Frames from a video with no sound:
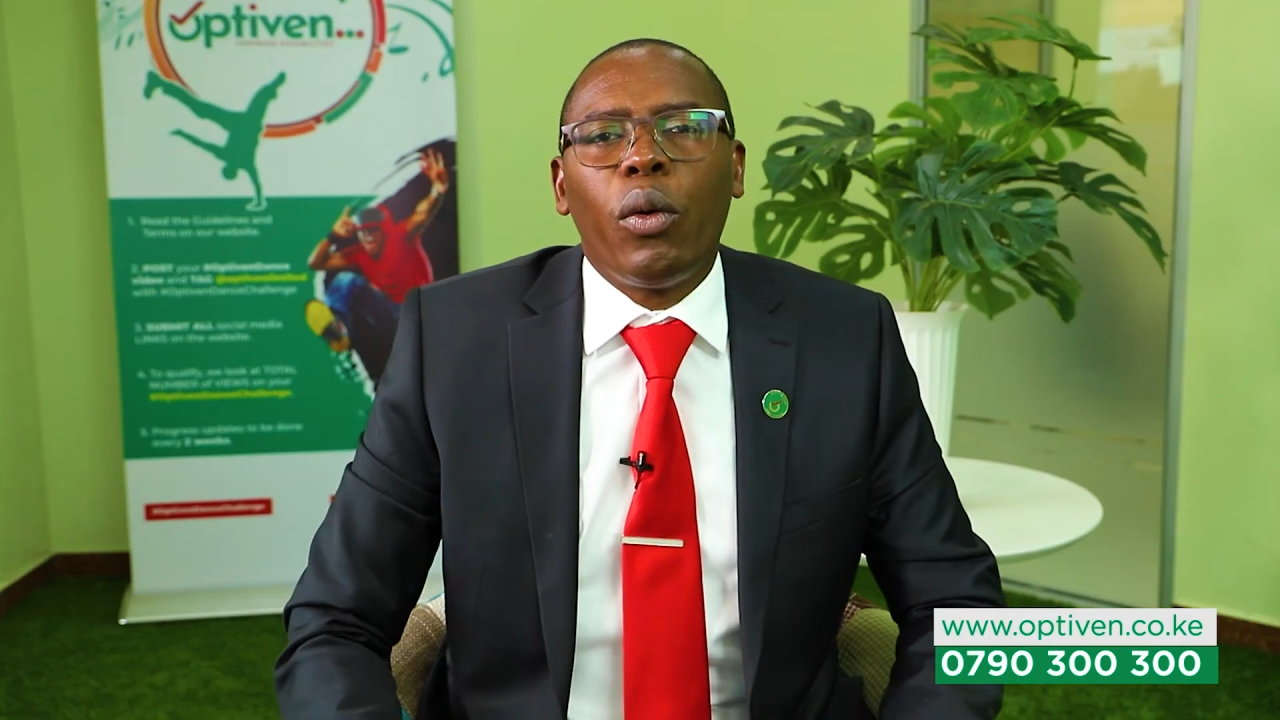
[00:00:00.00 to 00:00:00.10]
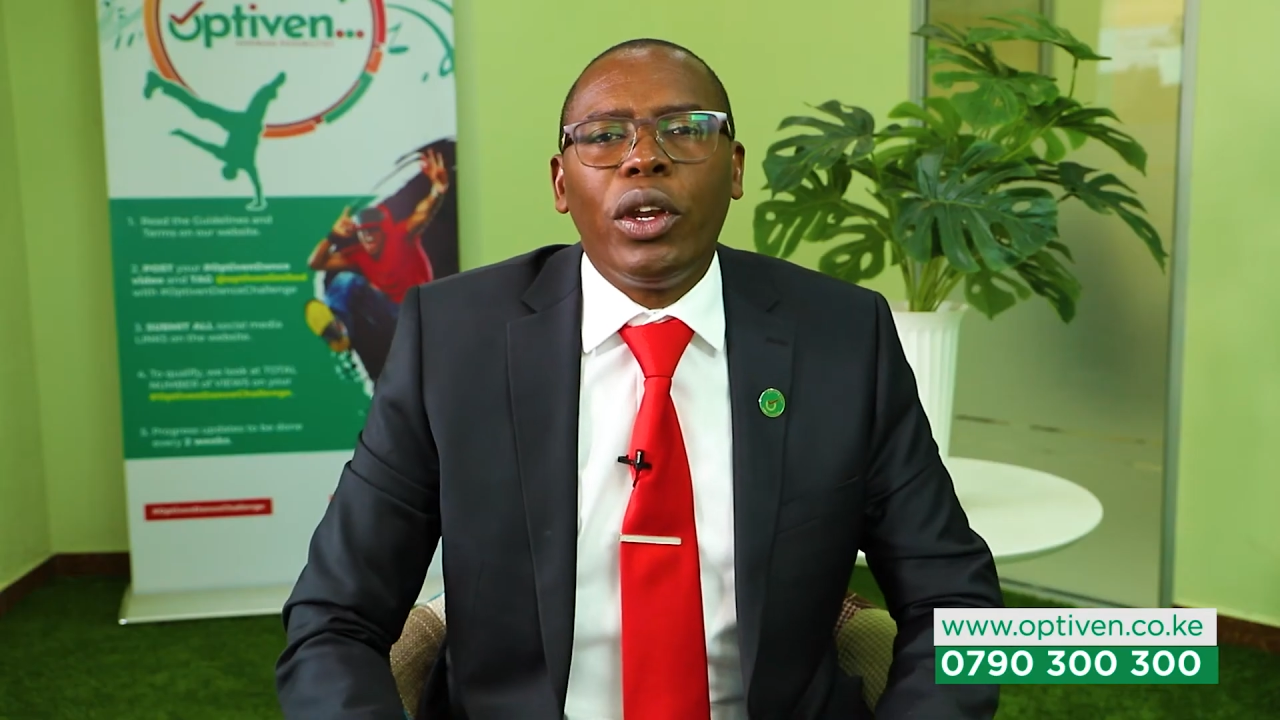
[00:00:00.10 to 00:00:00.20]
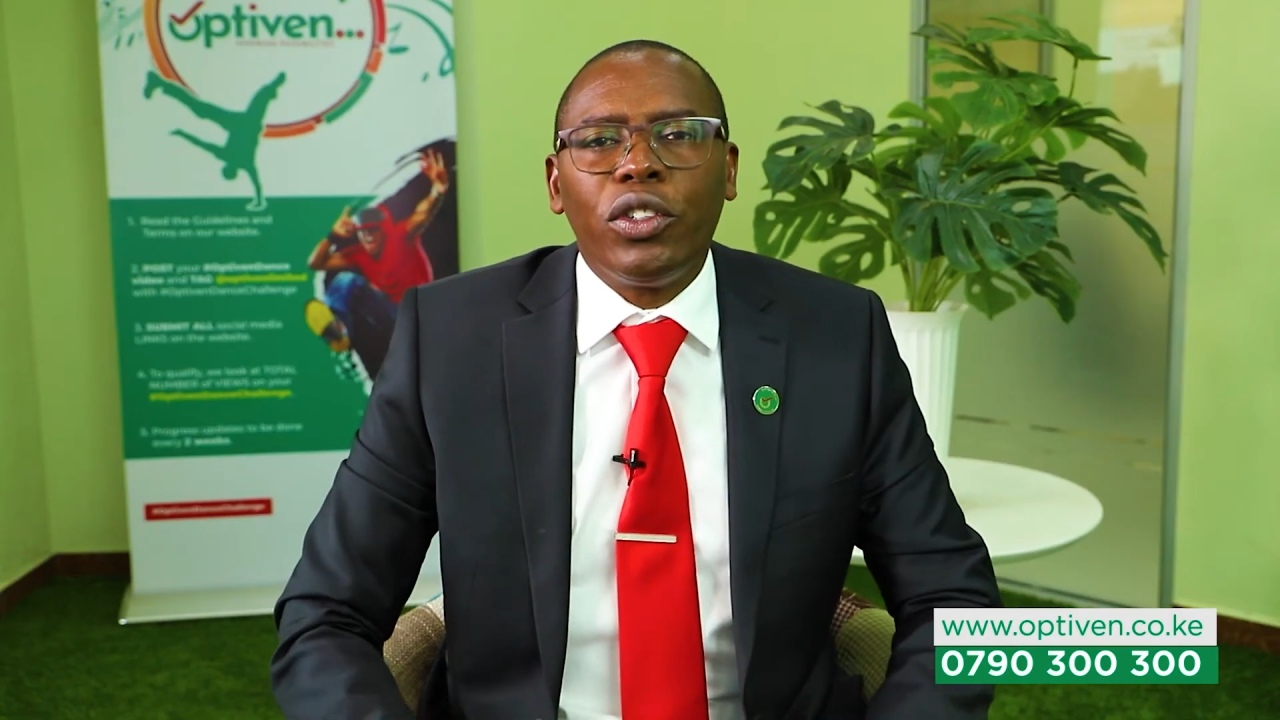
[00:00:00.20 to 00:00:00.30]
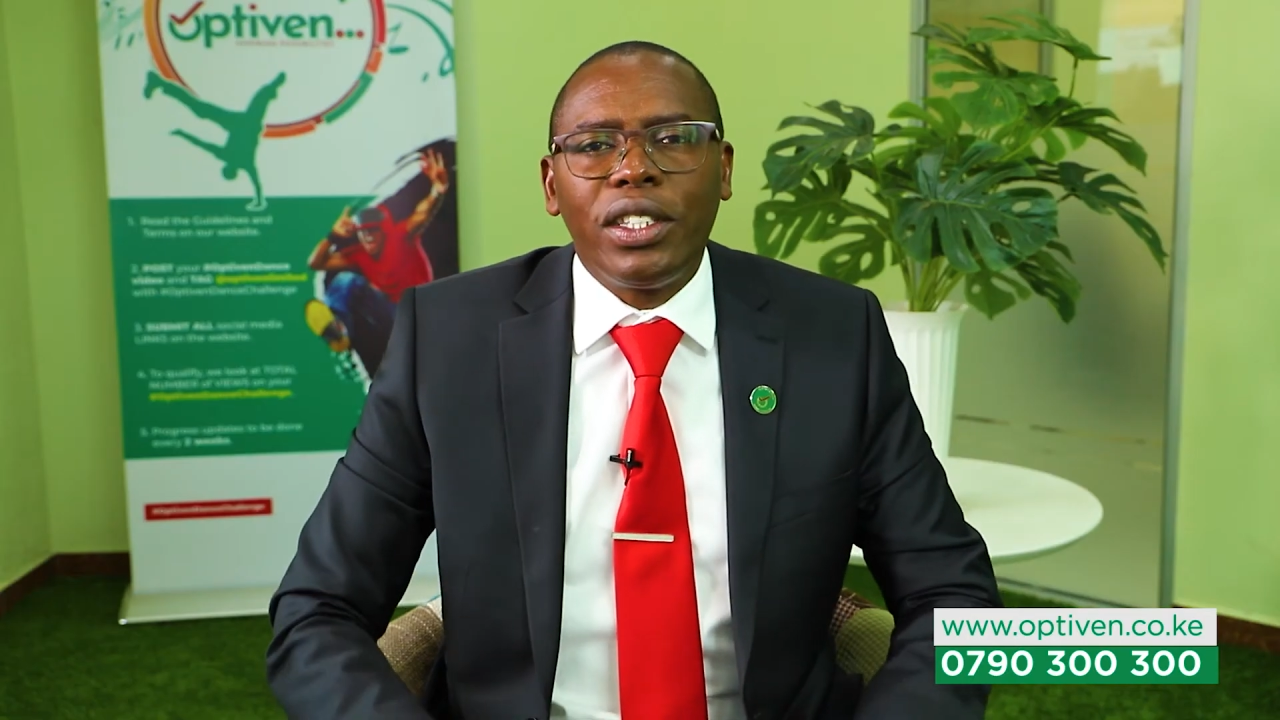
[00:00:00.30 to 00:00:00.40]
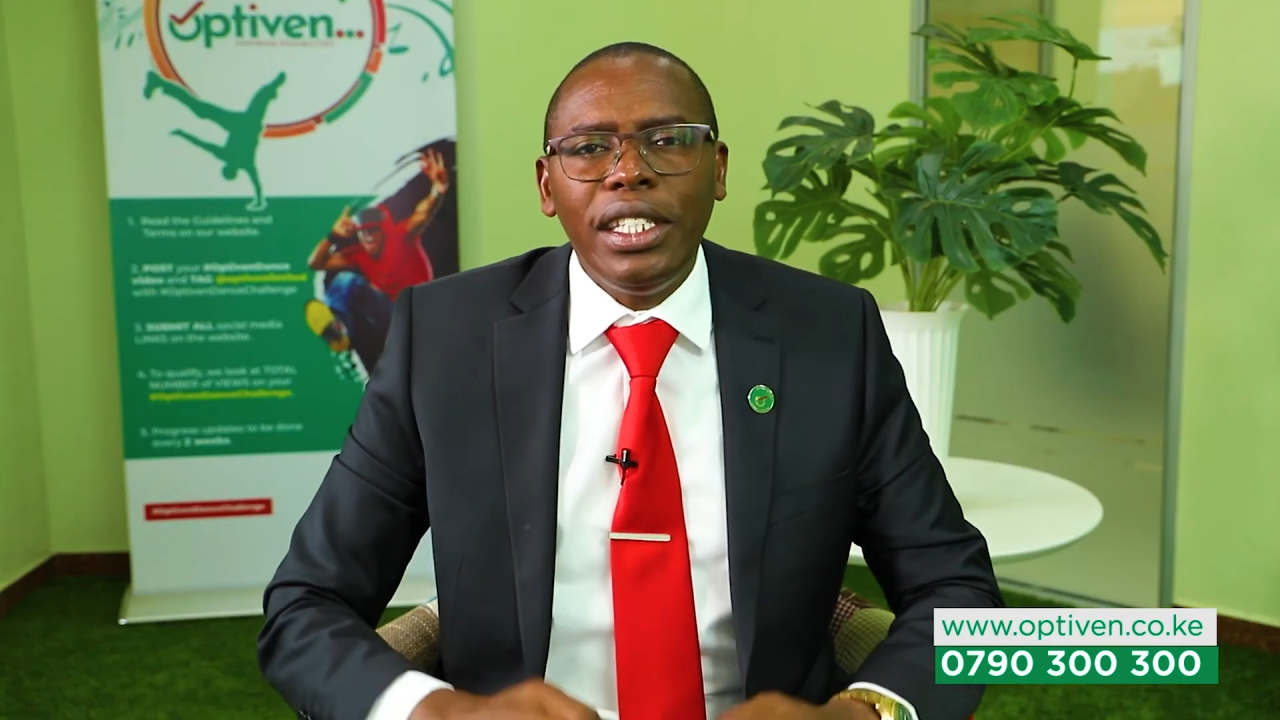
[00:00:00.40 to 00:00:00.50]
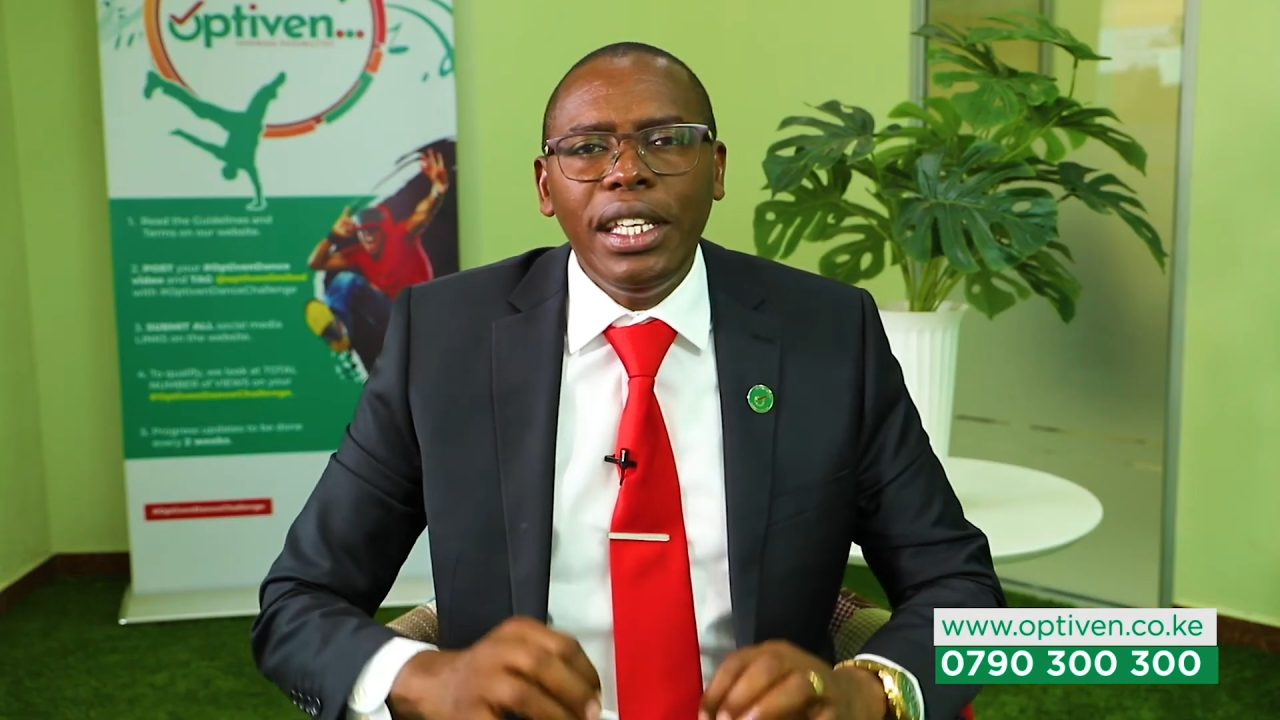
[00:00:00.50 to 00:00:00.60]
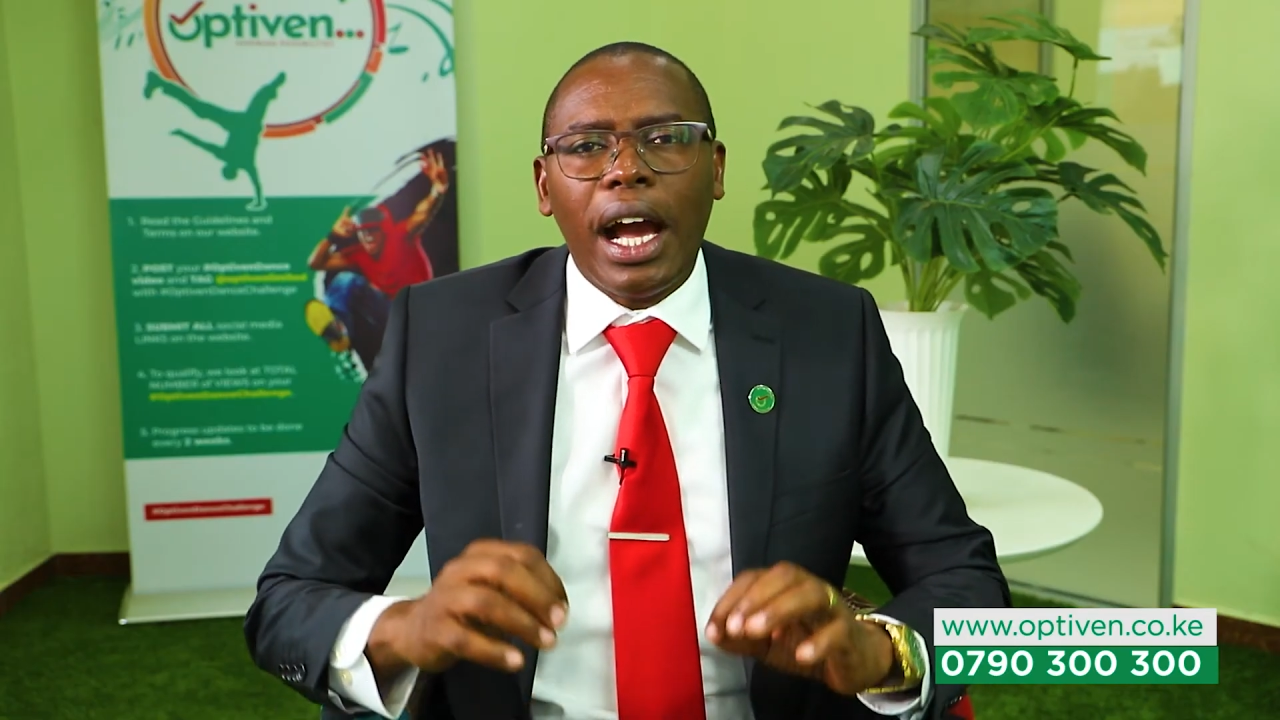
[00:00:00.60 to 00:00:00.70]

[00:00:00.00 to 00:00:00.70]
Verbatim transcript: When you see